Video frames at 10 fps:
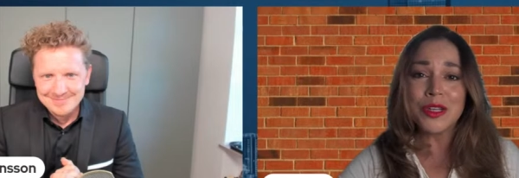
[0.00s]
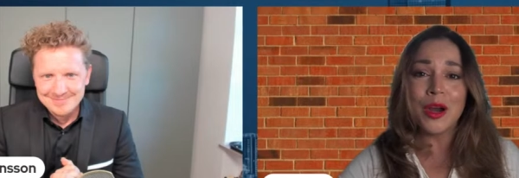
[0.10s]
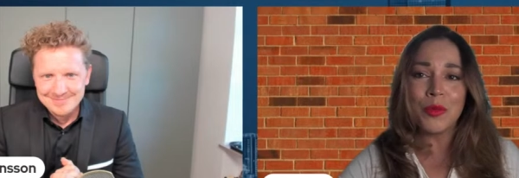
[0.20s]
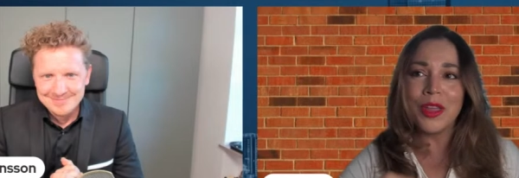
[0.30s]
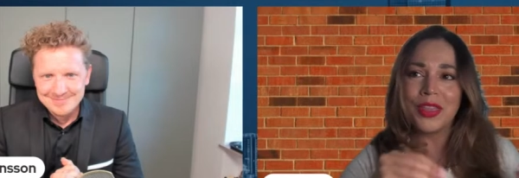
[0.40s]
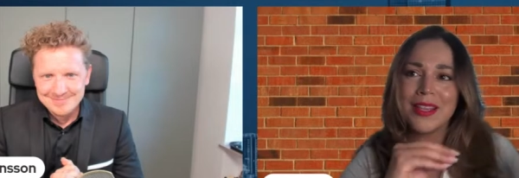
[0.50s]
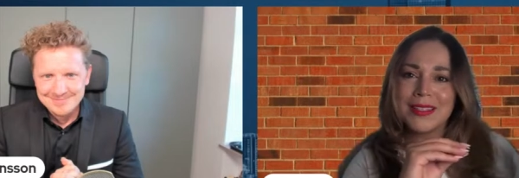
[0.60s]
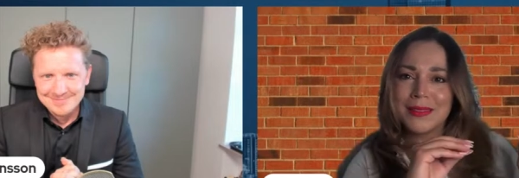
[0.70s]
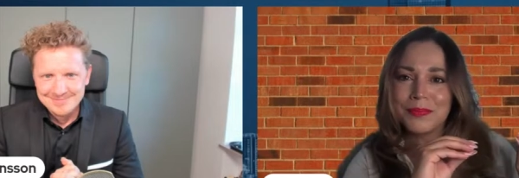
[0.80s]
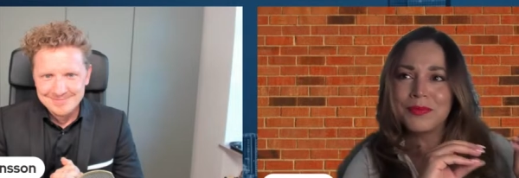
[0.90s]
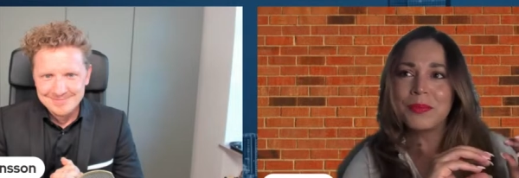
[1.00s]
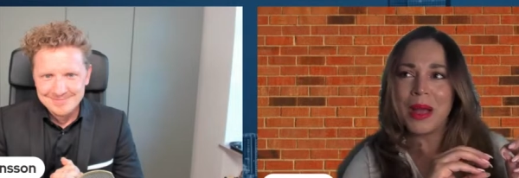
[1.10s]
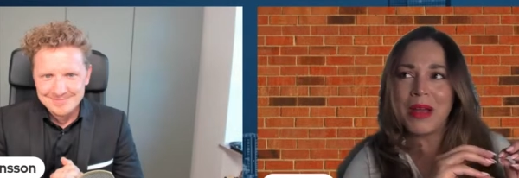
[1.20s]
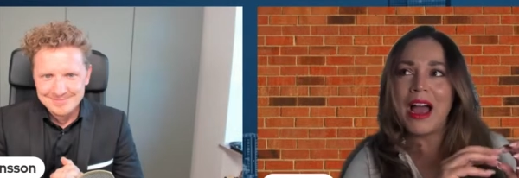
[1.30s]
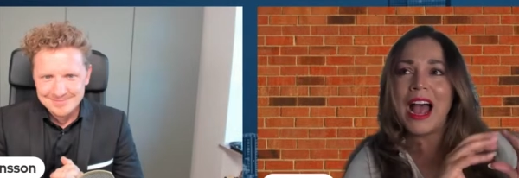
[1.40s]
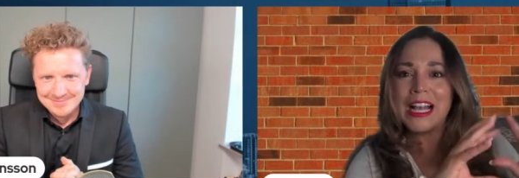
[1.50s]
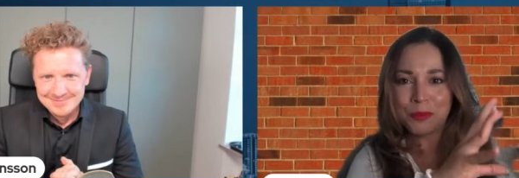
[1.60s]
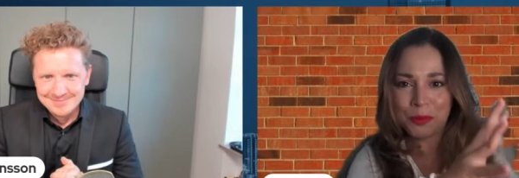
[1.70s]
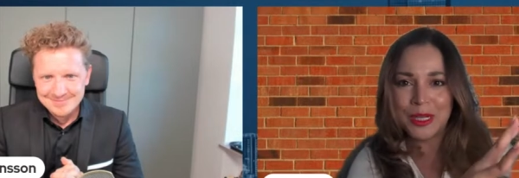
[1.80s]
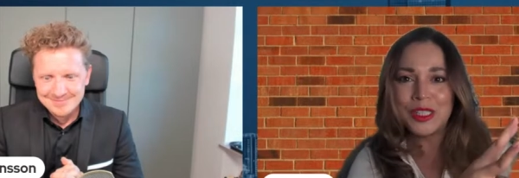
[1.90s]
Speaker 1: start with this
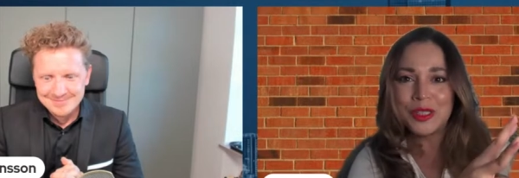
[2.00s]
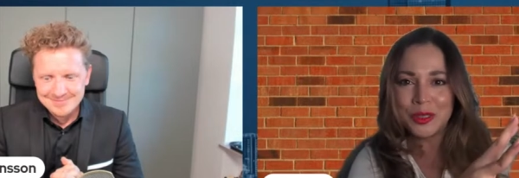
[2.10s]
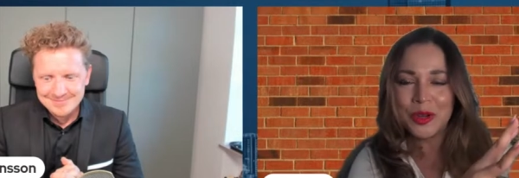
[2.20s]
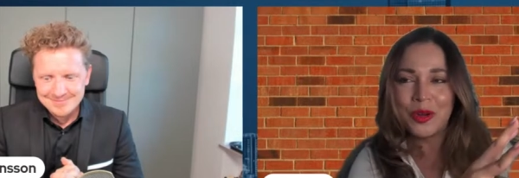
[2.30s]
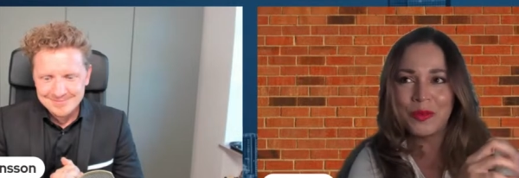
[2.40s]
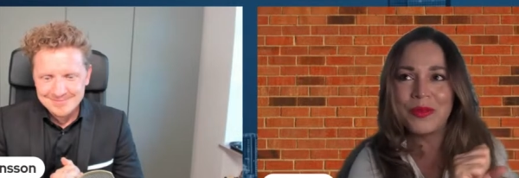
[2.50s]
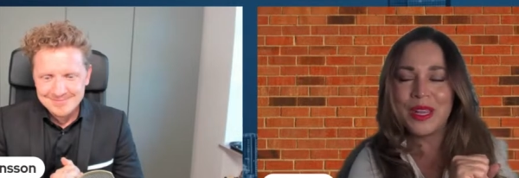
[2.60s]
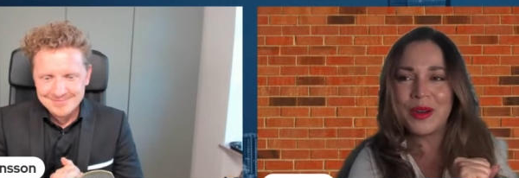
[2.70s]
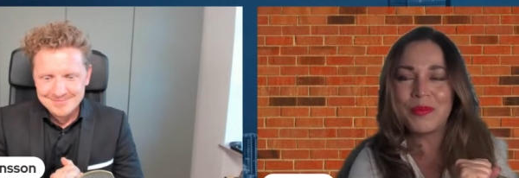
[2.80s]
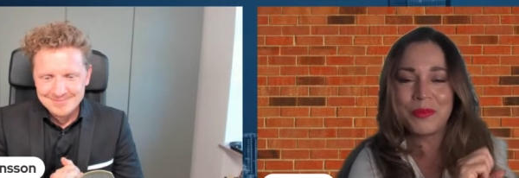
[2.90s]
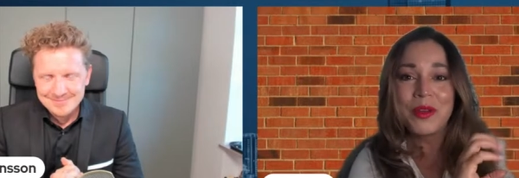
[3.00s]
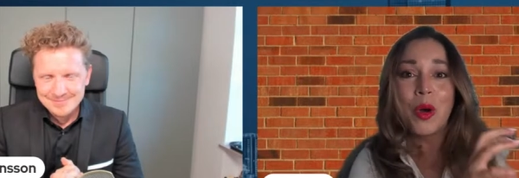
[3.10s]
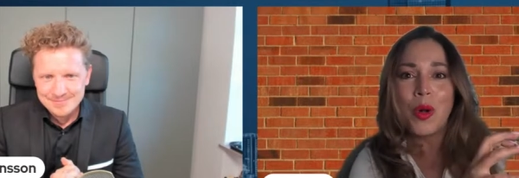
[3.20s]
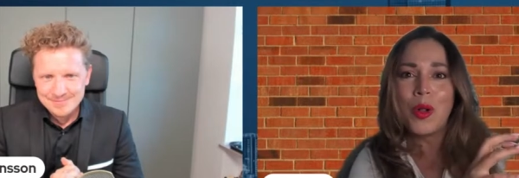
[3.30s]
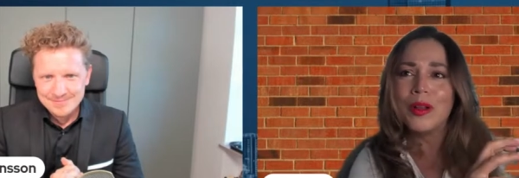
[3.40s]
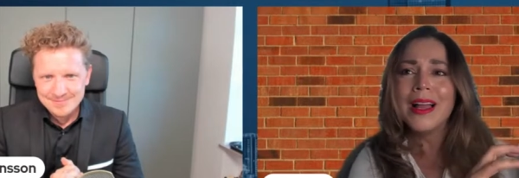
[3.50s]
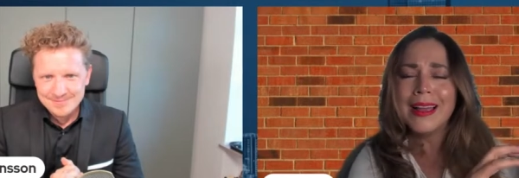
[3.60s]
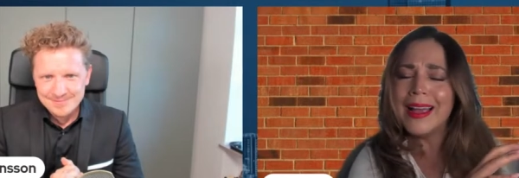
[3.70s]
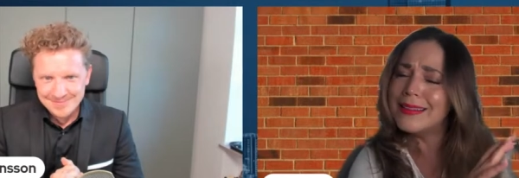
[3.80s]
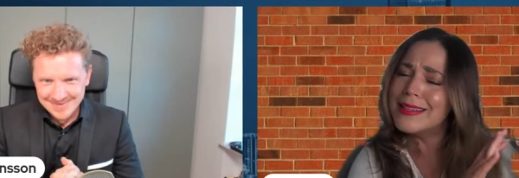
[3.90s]
aspirational, you know, goal.
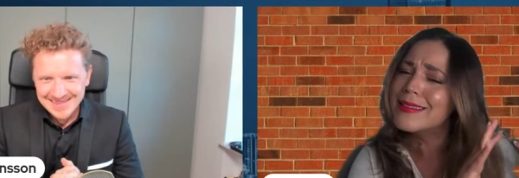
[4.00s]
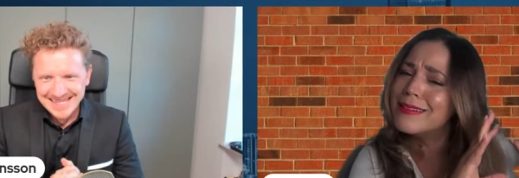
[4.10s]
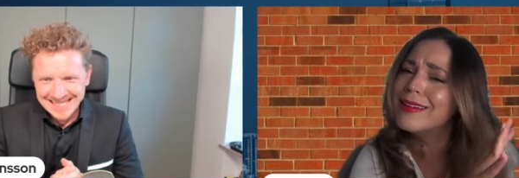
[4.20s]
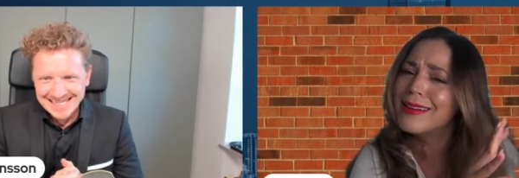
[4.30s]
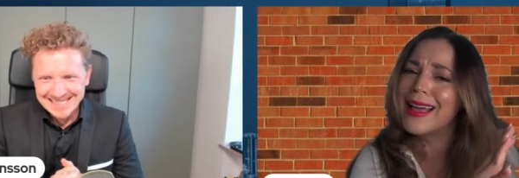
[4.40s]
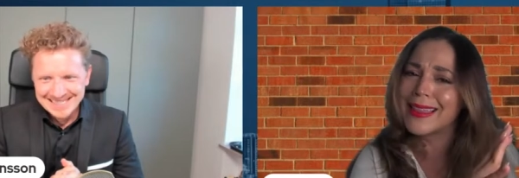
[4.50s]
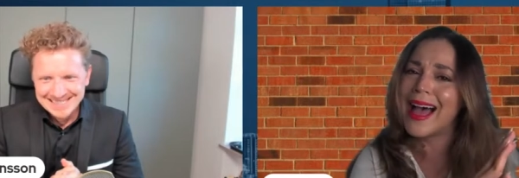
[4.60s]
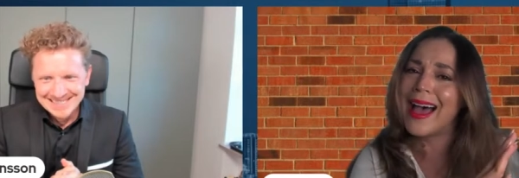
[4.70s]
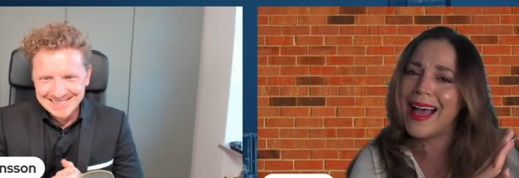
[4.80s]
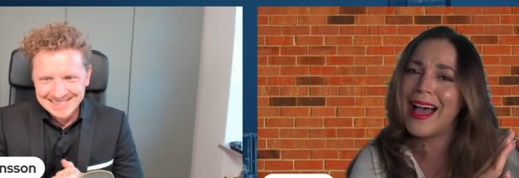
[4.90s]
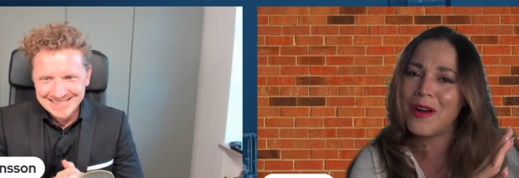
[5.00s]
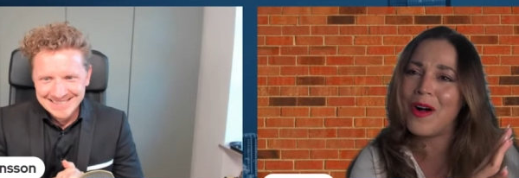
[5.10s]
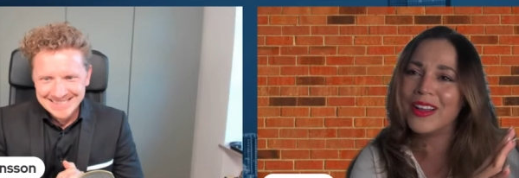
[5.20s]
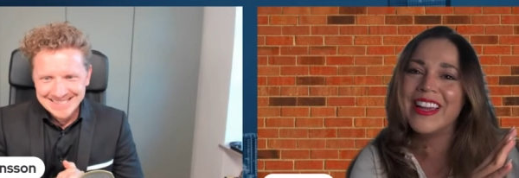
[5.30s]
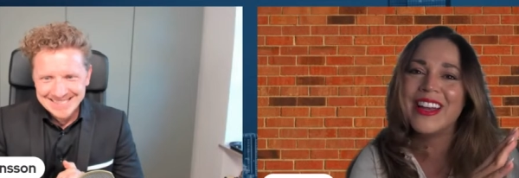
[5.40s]
It doesn't look like that at all.